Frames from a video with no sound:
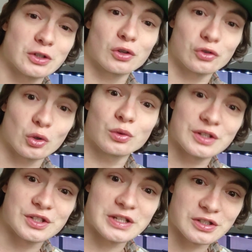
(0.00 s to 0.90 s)
to make sure there's no
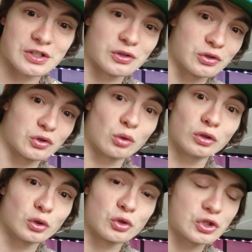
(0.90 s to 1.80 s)
diseases, there's no
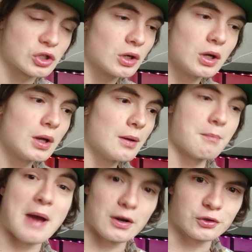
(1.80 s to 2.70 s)
loose
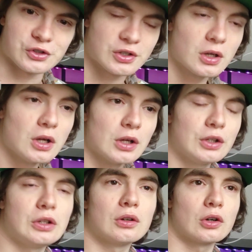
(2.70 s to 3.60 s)
metals,
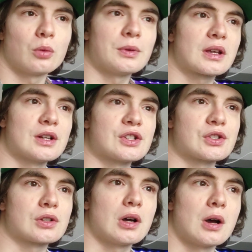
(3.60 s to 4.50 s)

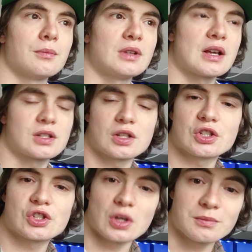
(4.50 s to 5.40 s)
because yes,
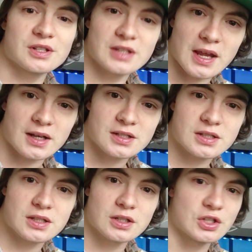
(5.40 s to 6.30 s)
some
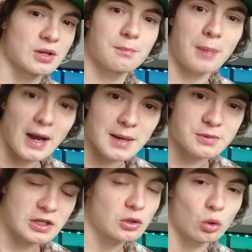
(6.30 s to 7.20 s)
sinks, some
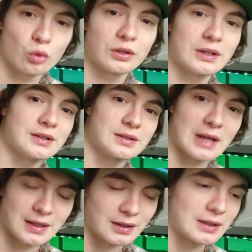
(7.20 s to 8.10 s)
pipes can hold
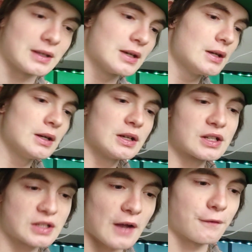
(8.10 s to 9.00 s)
deadly
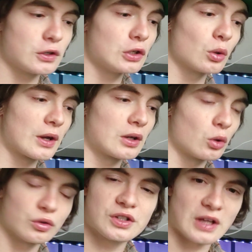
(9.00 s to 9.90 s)
stuff. It can
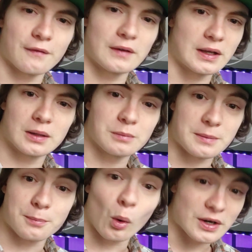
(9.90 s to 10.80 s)
hold stuff, and it can
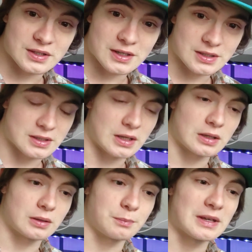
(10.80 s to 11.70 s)
be poisonous. It
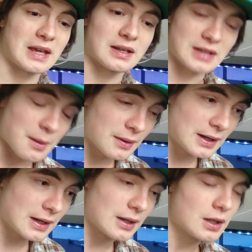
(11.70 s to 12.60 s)
can be
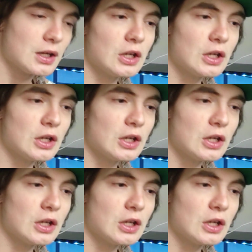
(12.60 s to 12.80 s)
contaminated.